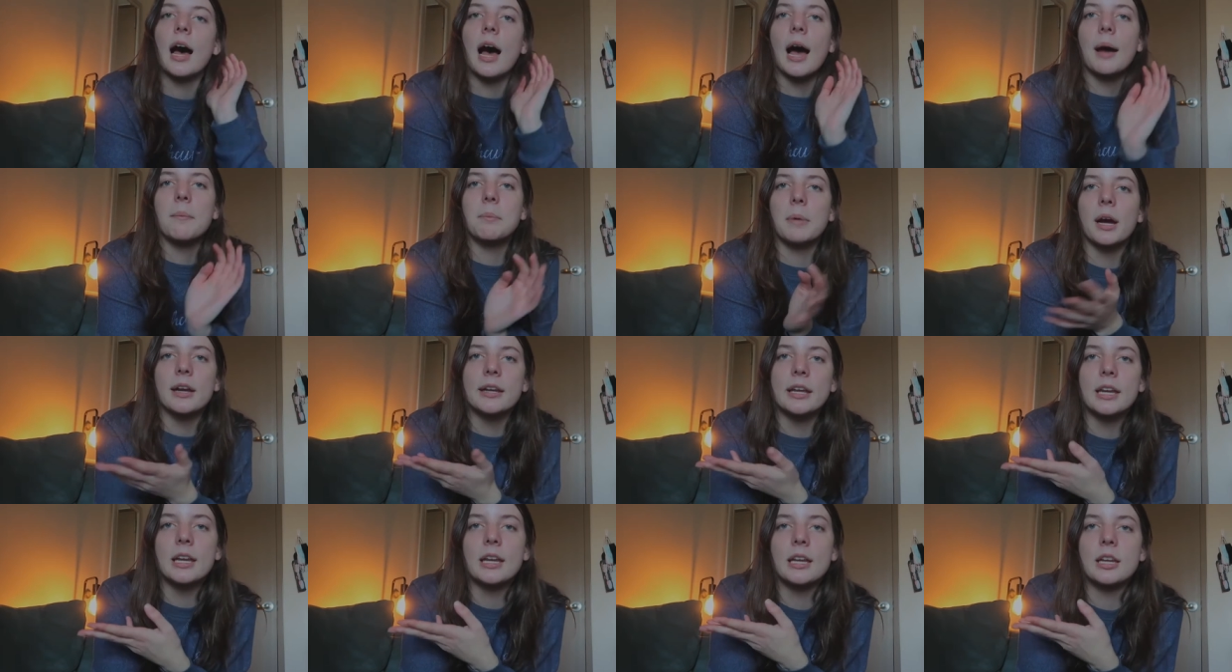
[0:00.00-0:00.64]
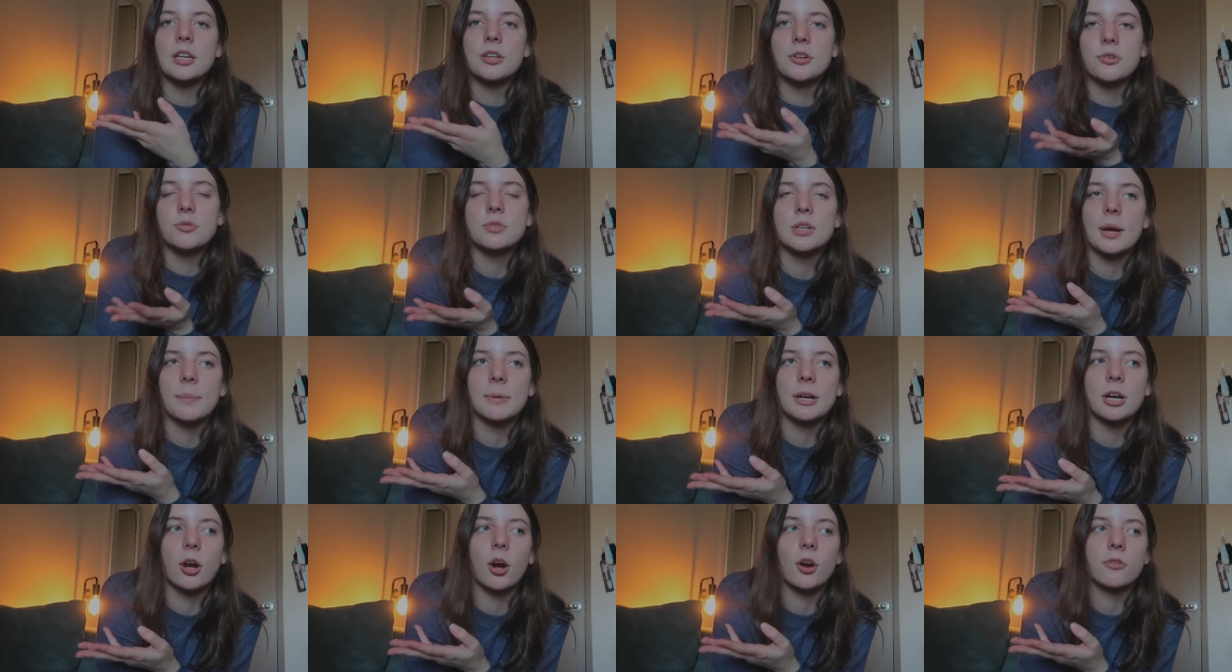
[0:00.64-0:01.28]
I'm not getting a new
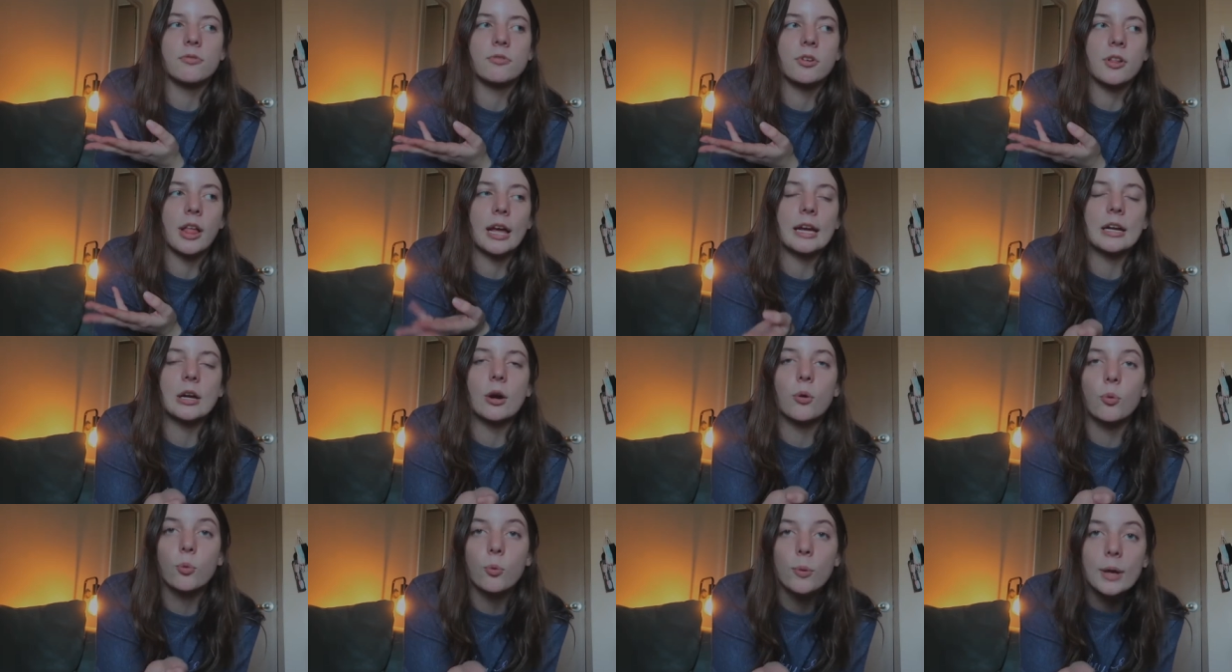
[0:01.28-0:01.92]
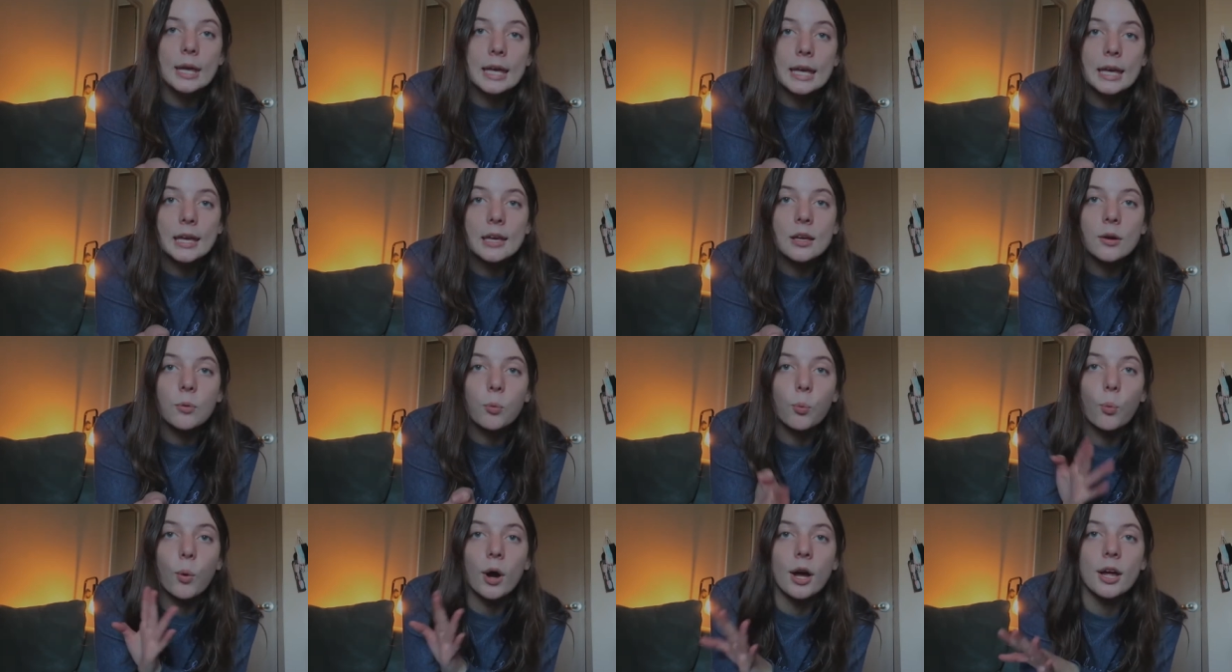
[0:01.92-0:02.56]
debit card for like a week,
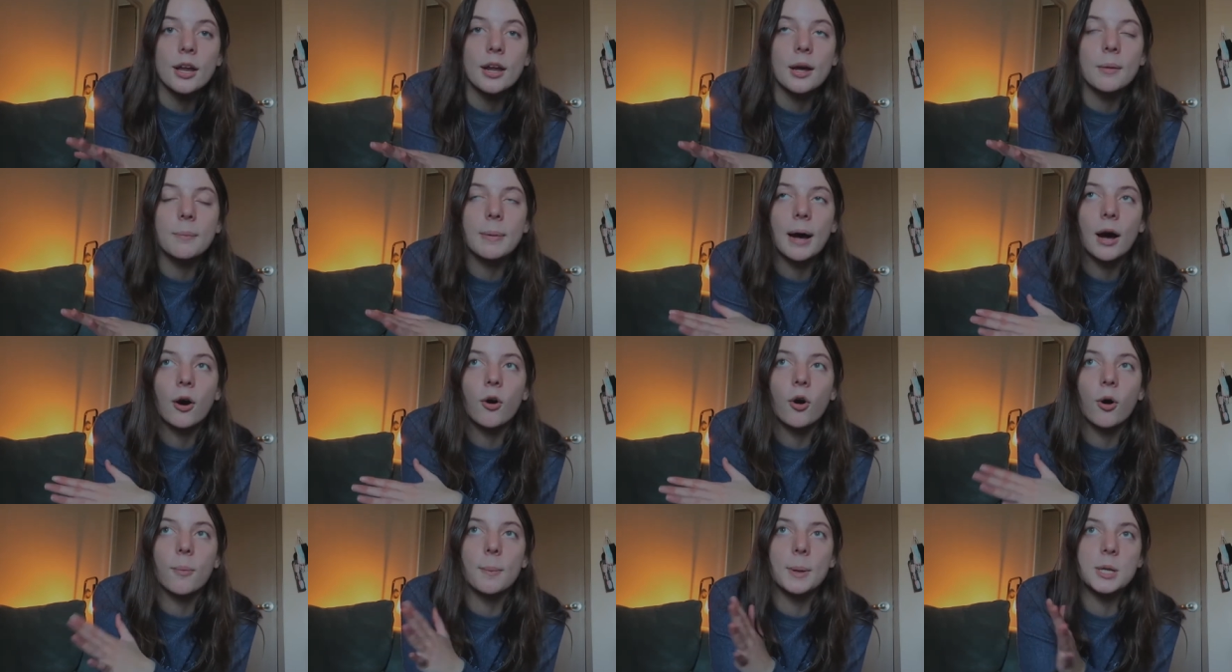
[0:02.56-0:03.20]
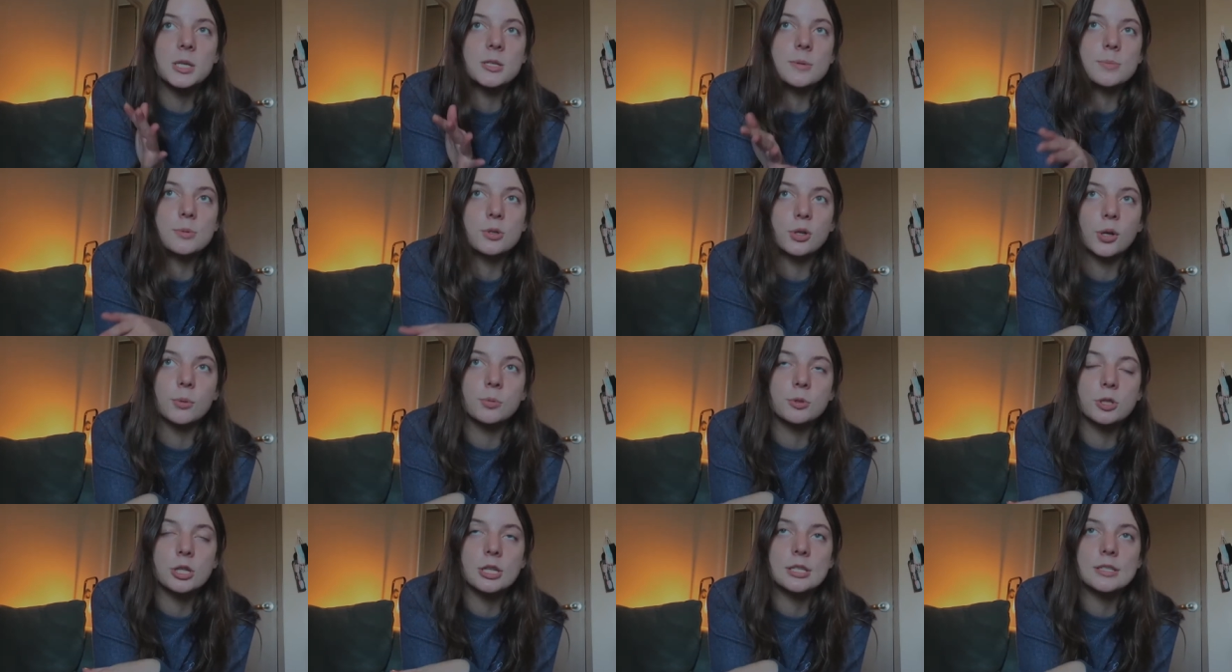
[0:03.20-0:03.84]
what about all my
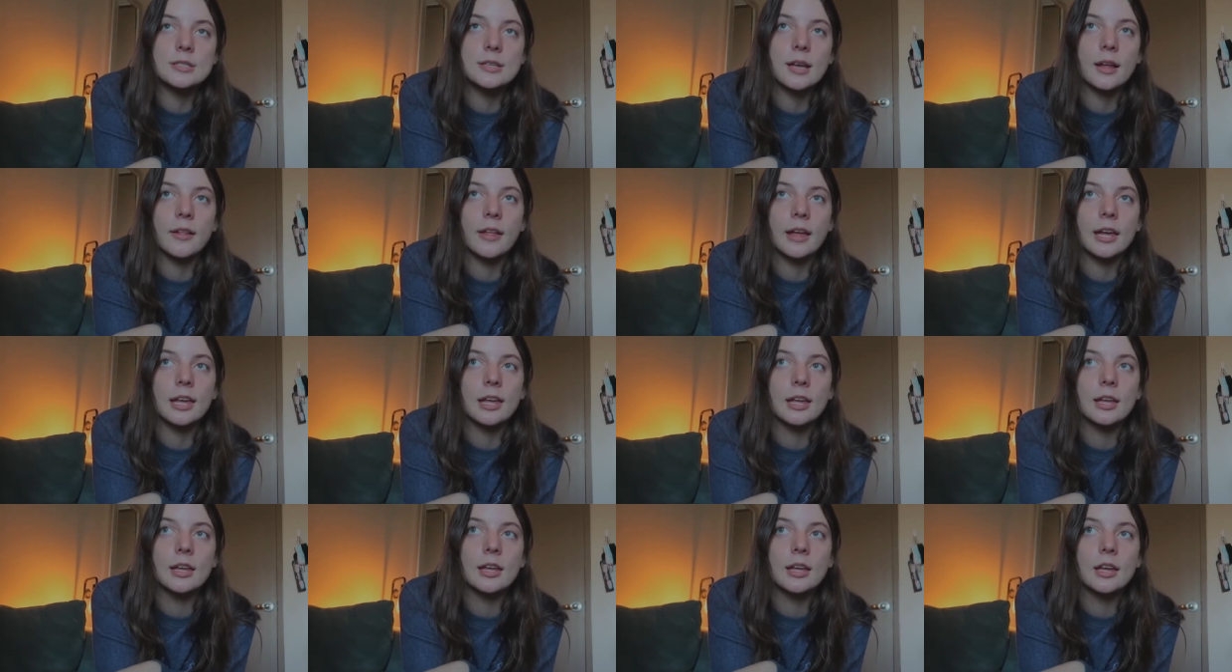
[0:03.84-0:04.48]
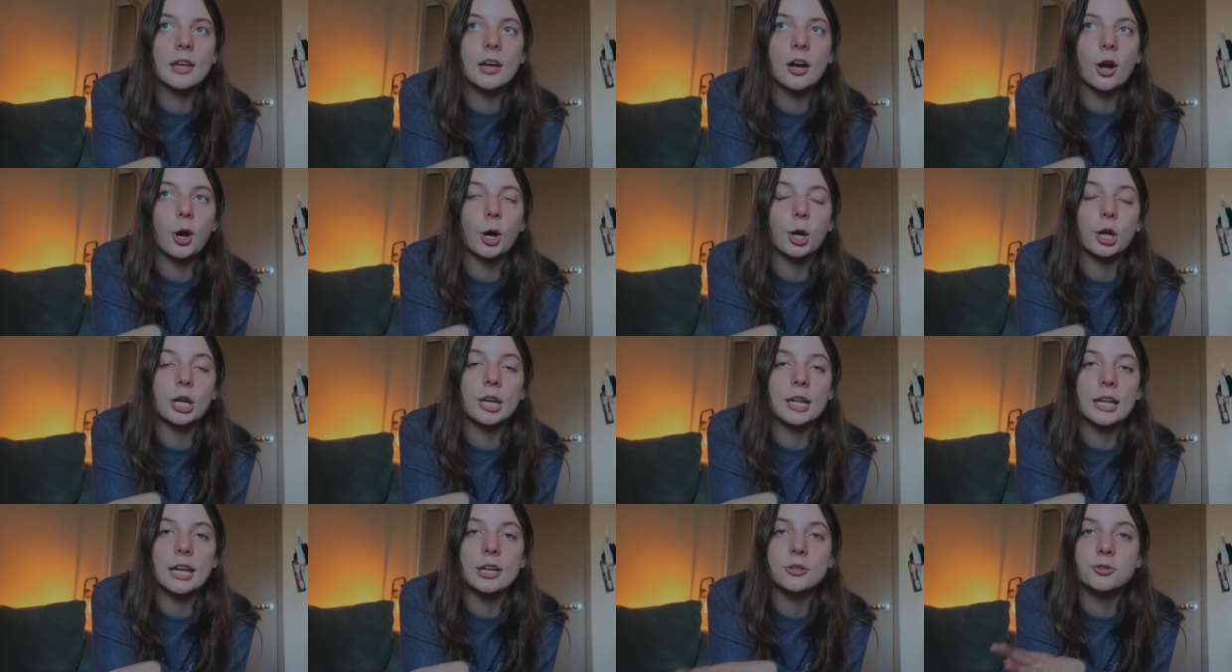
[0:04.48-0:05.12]
subscriptions that like are
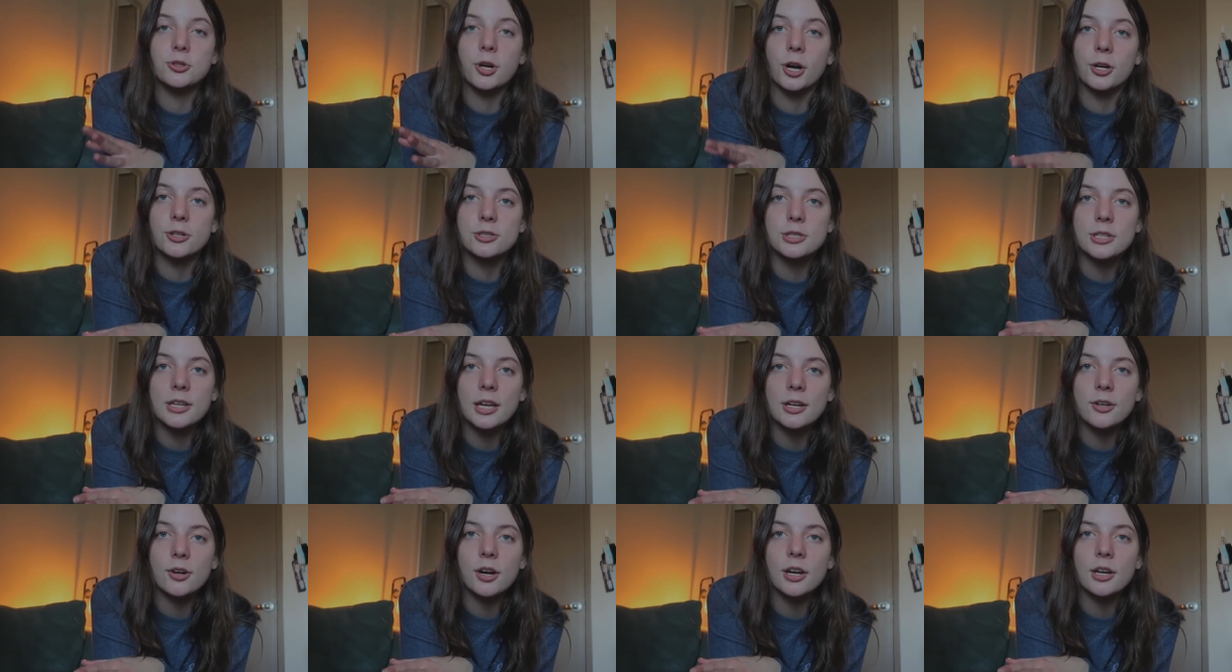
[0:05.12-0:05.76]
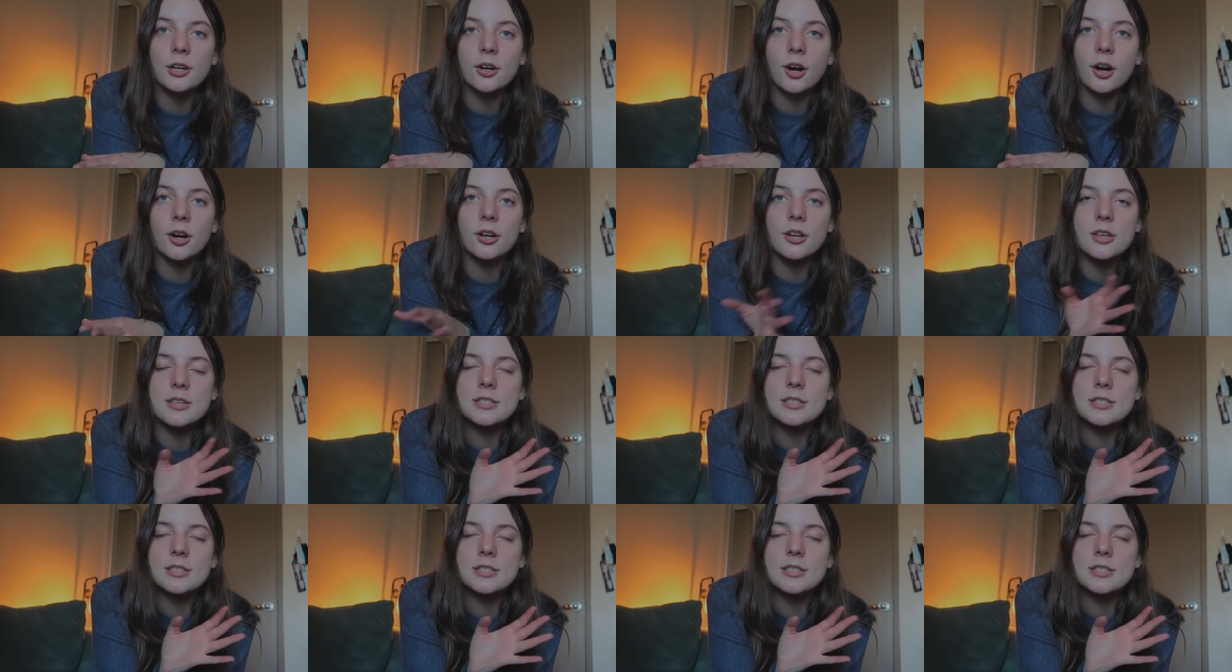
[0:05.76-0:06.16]
going to get charged to that credit card?